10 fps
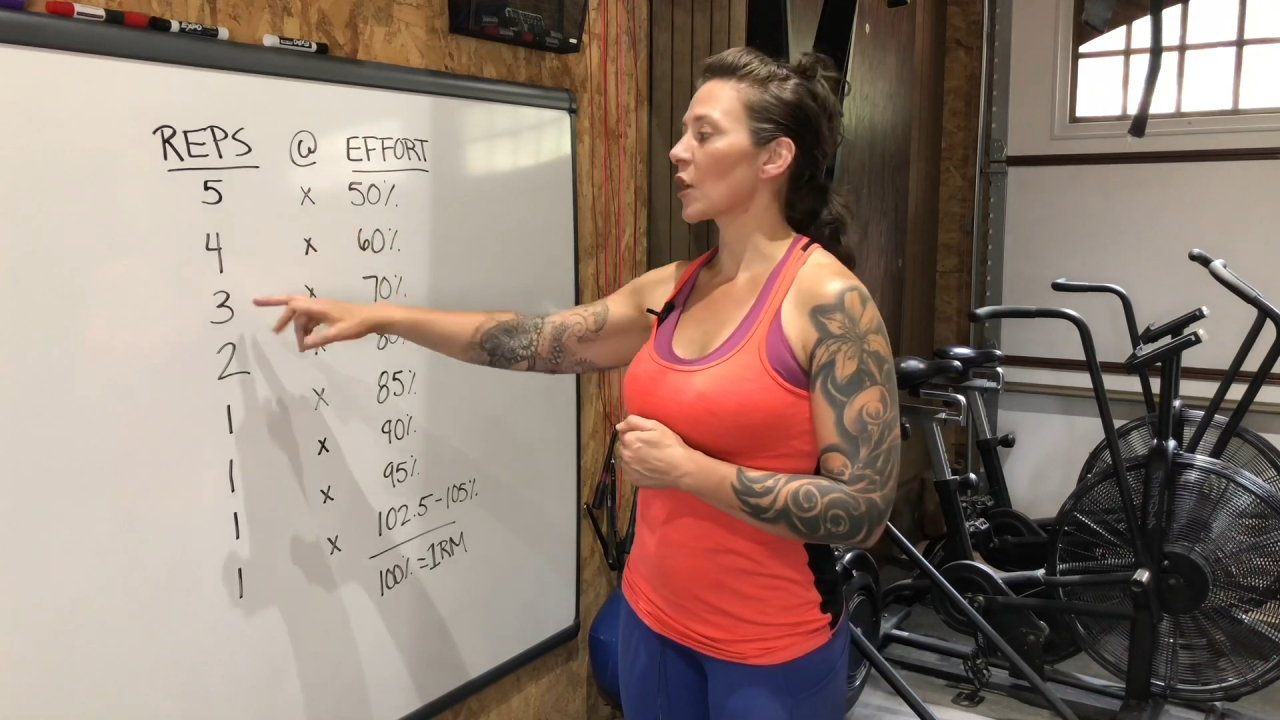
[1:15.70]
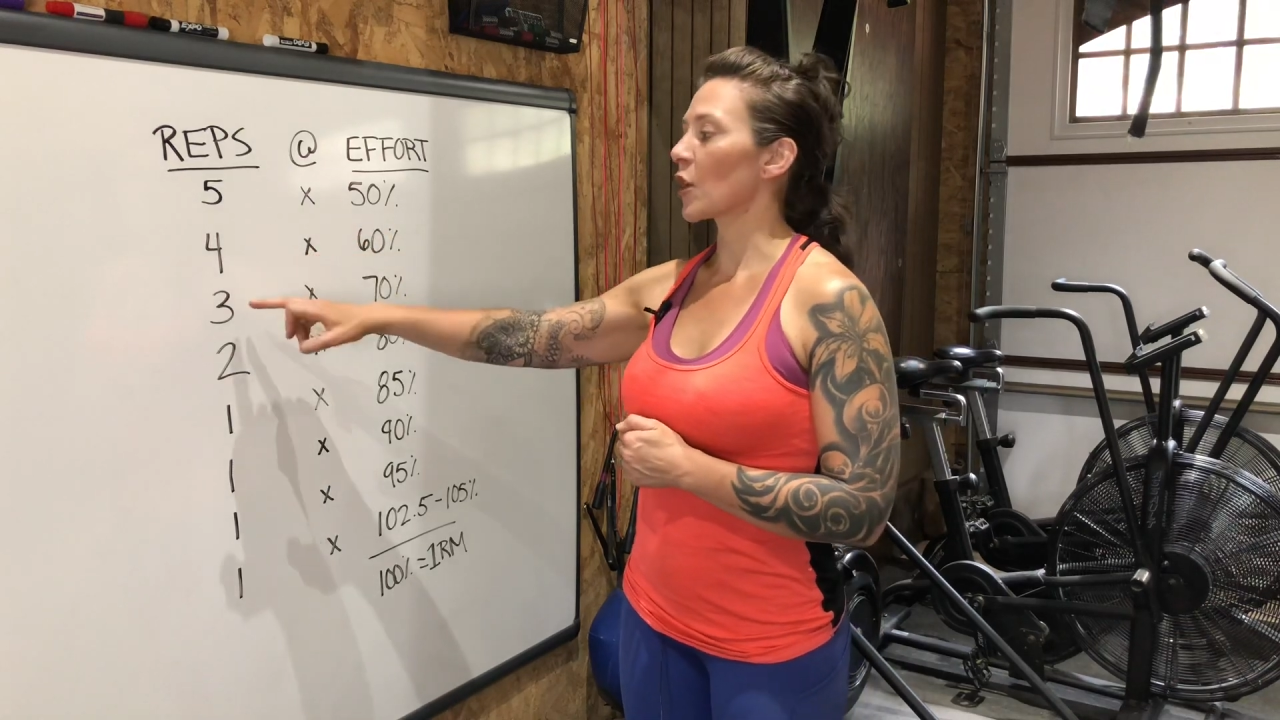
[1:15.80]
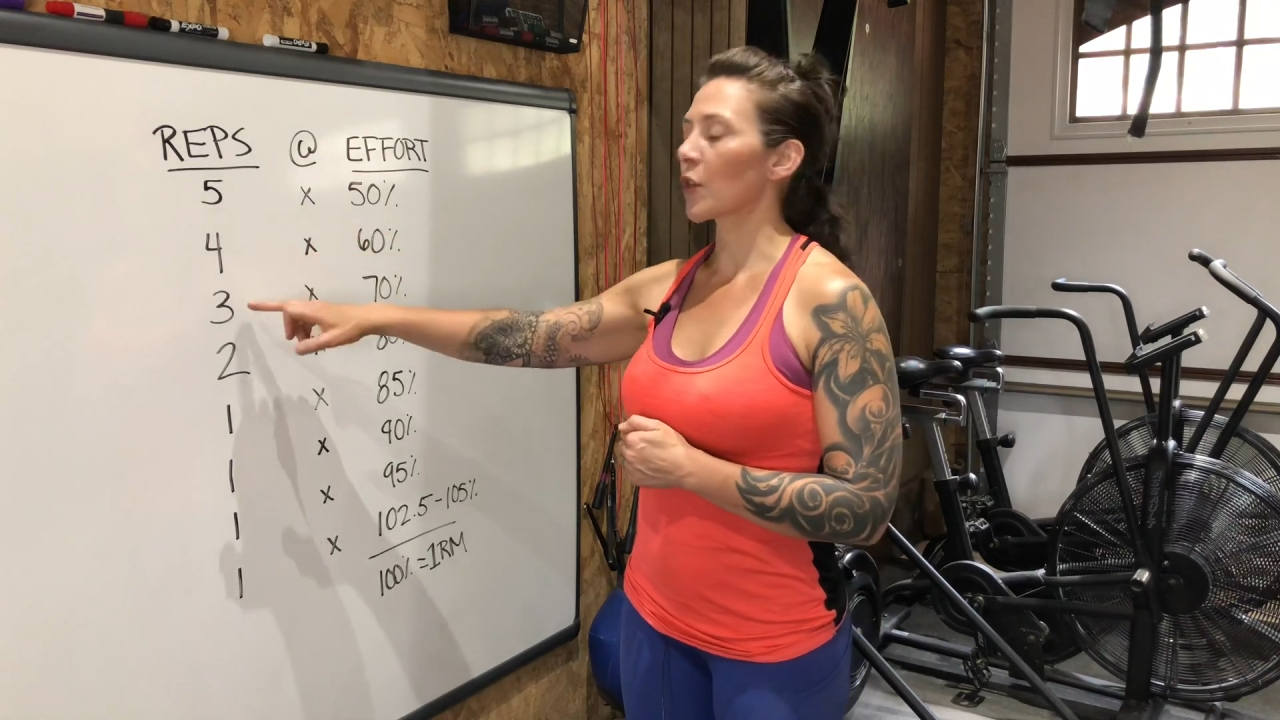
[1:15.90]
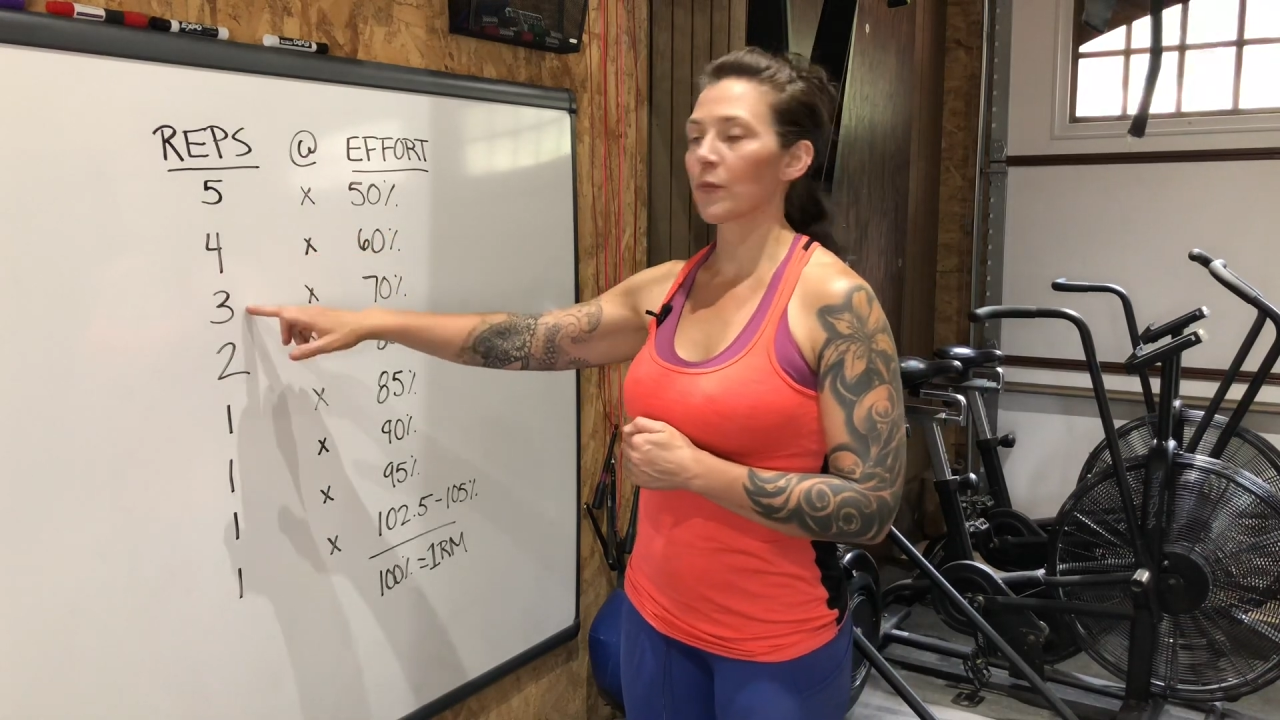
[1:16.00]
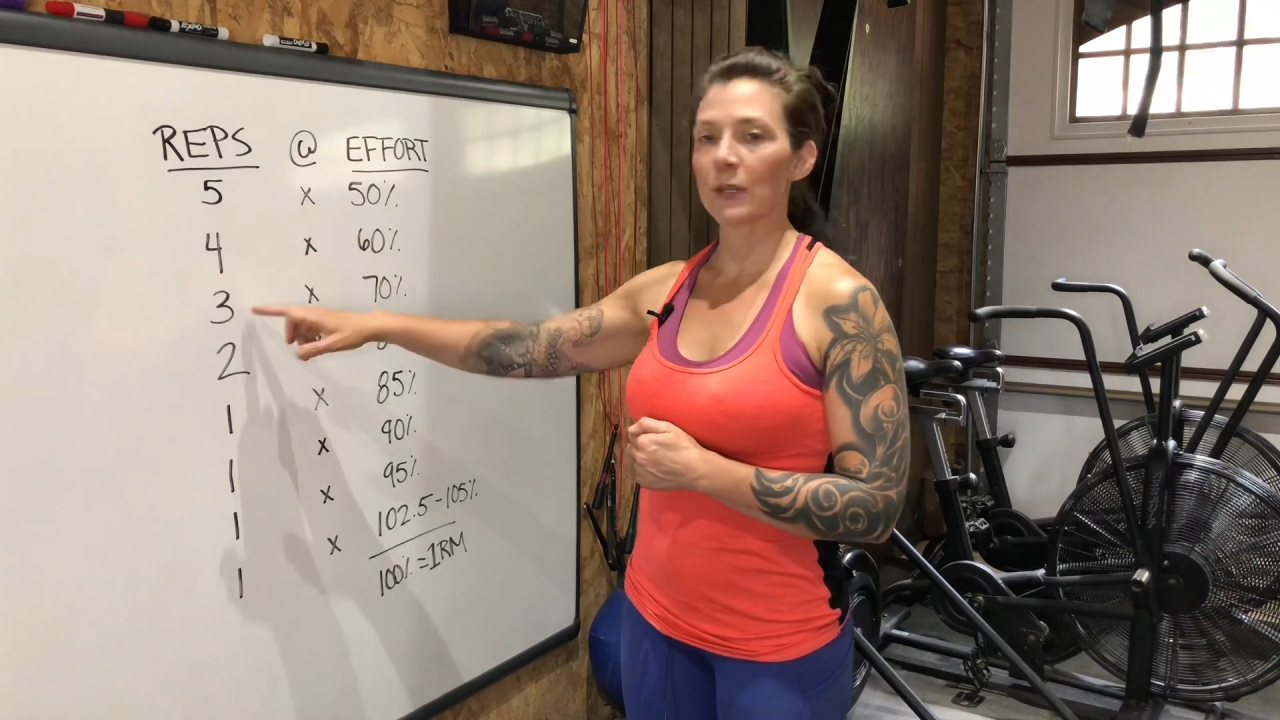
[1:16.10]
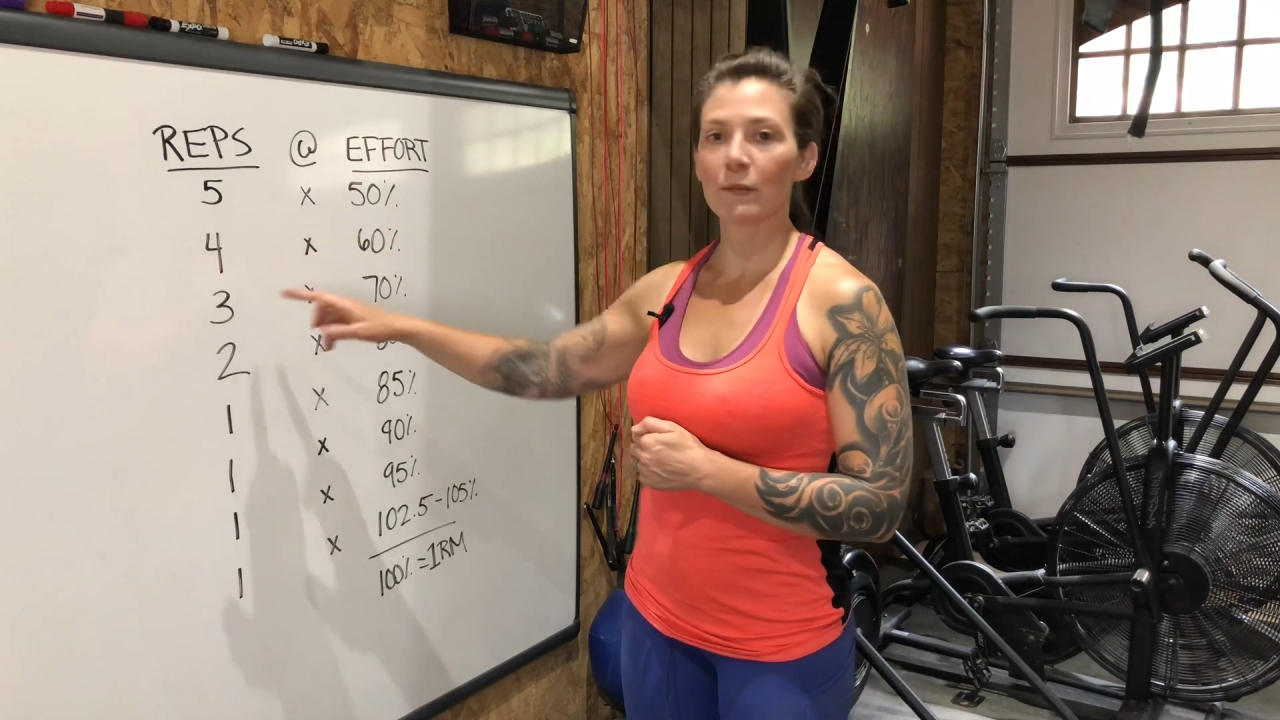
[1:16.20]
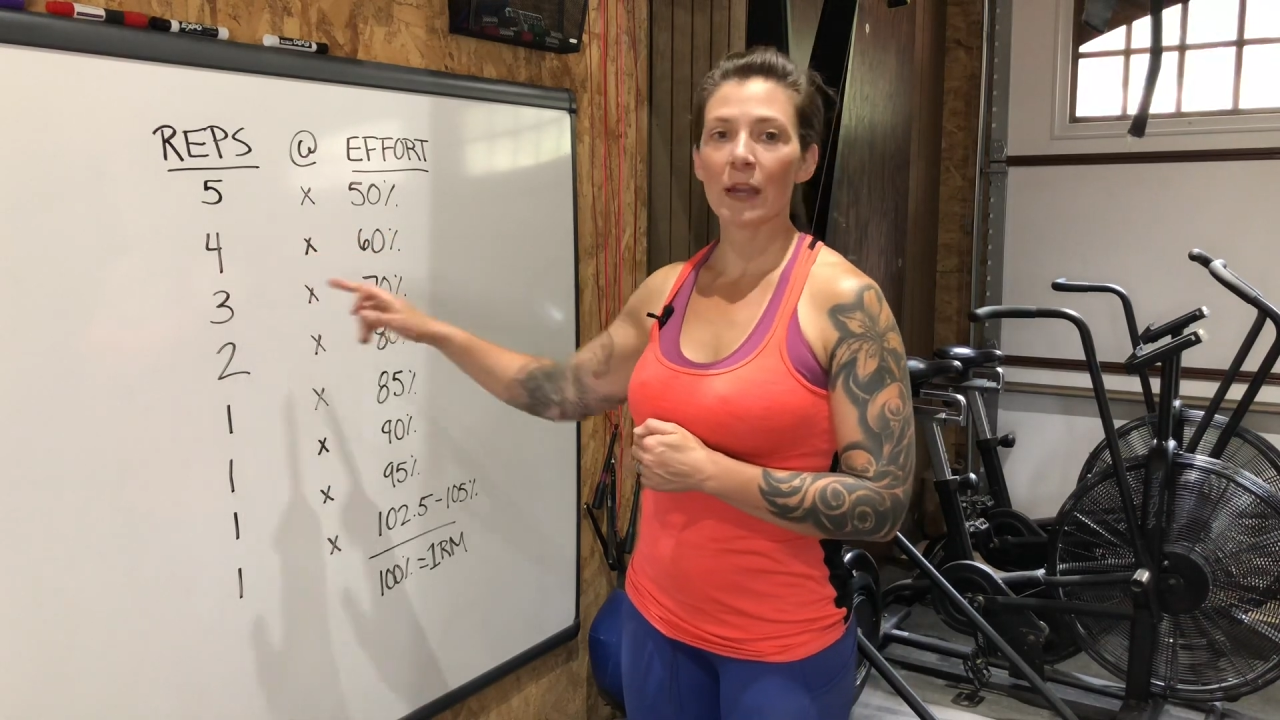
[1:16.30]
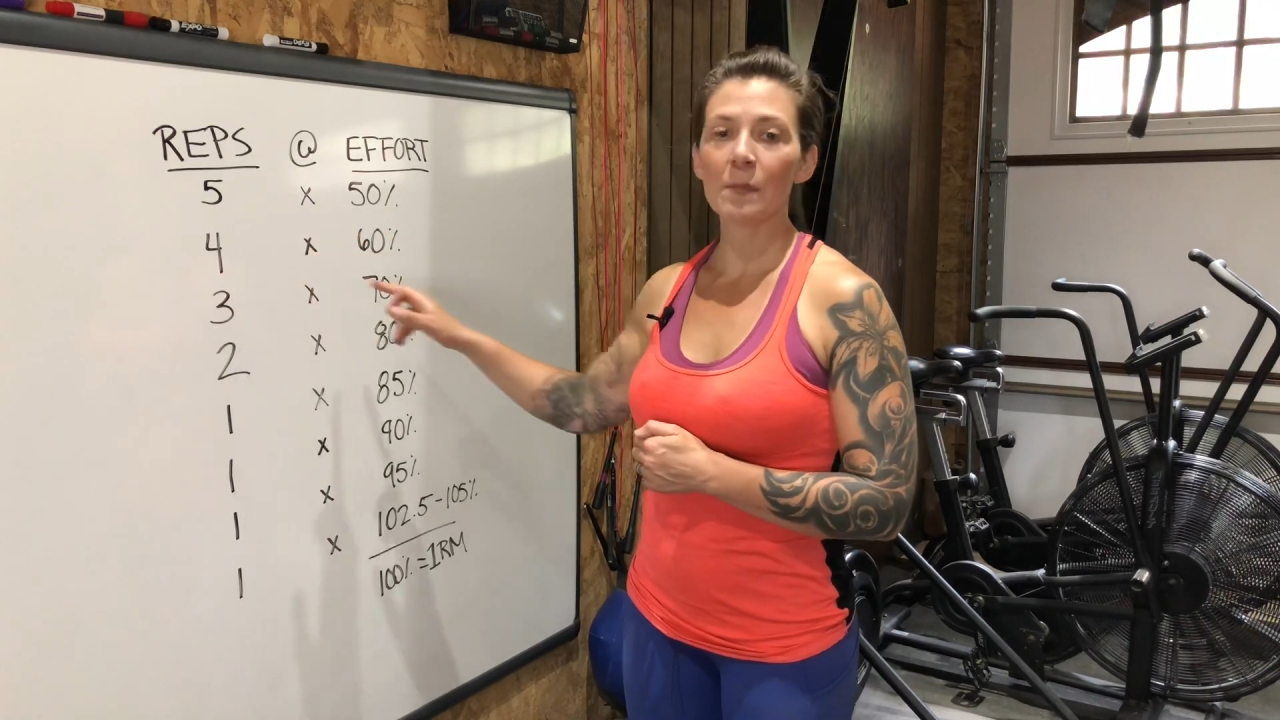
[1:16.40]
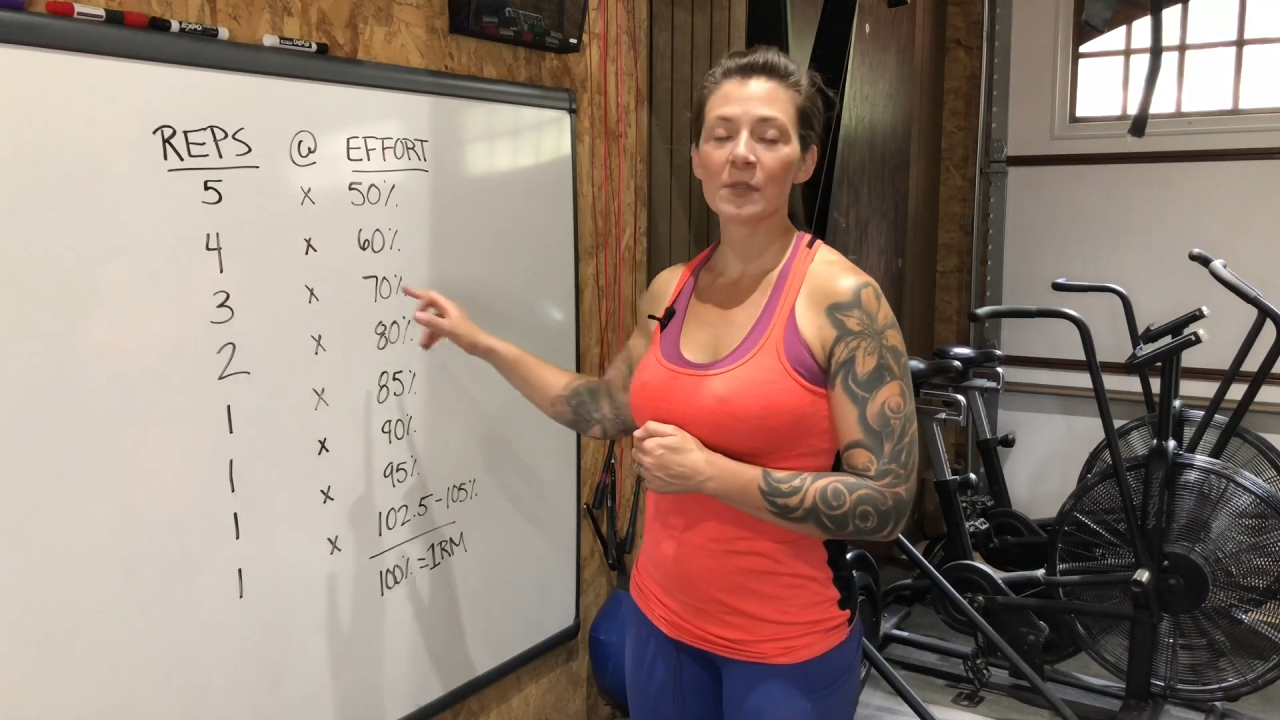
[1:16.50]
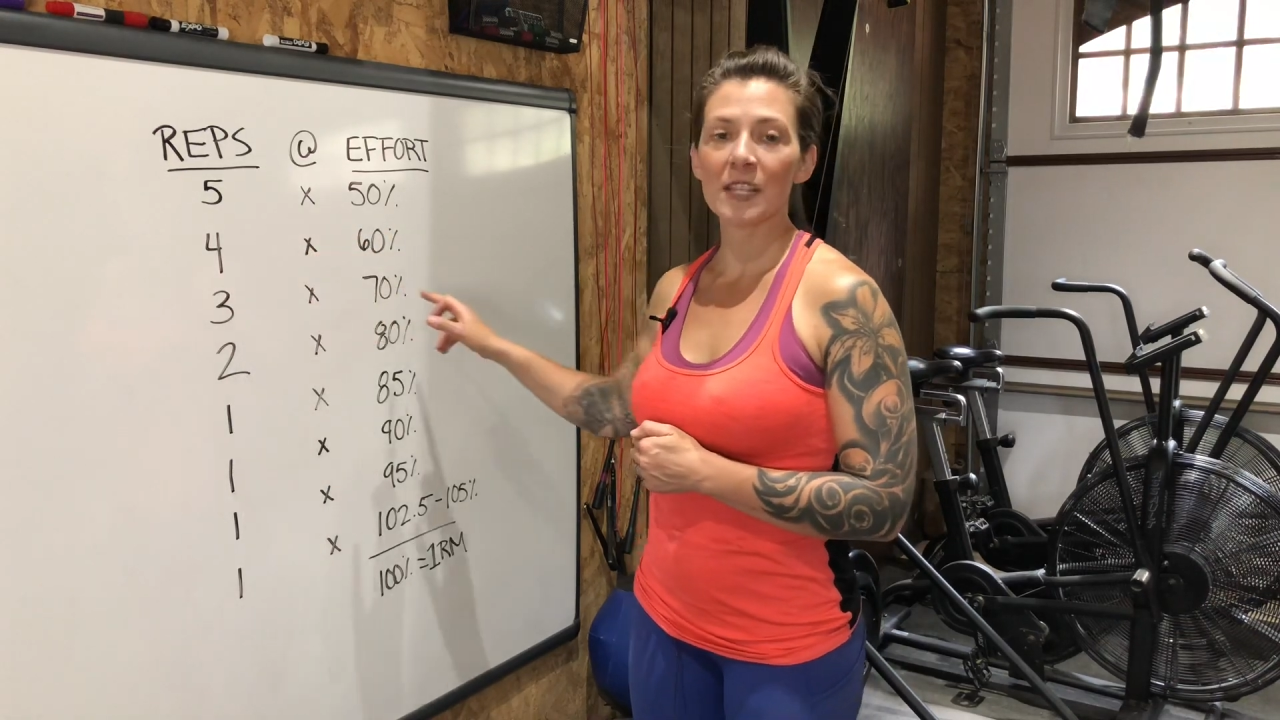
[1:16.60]
3
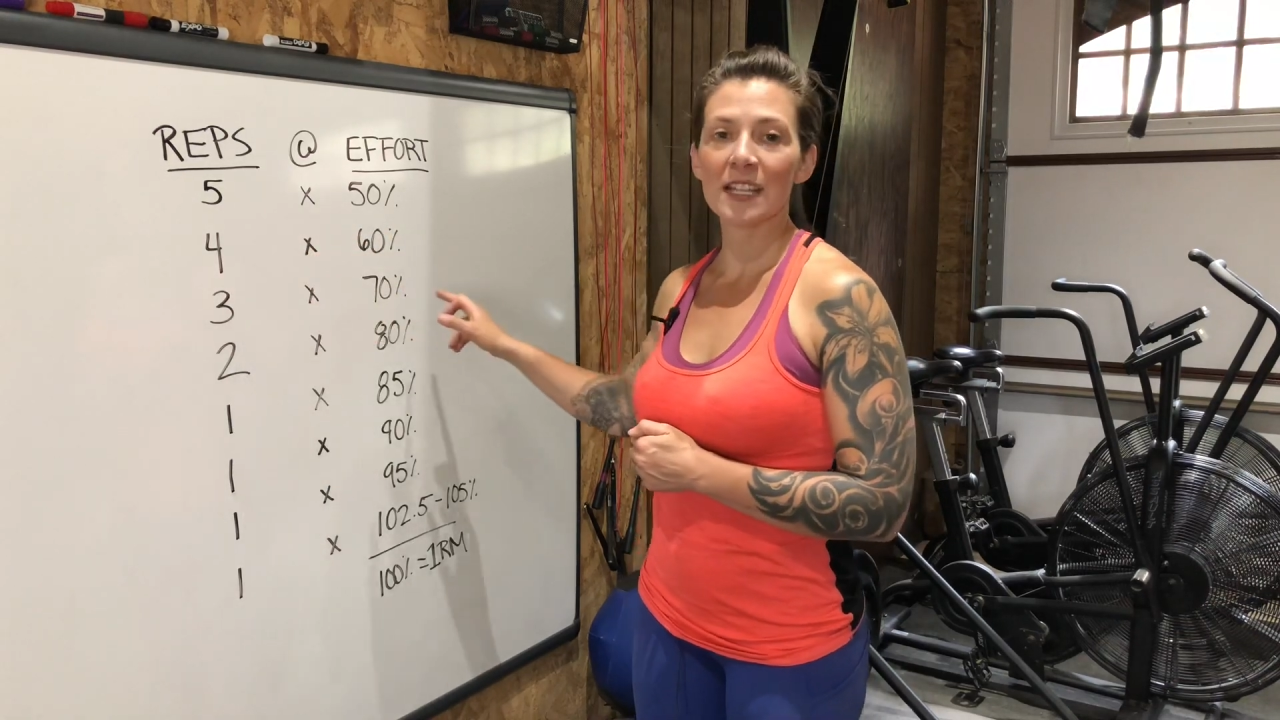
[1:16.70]
reps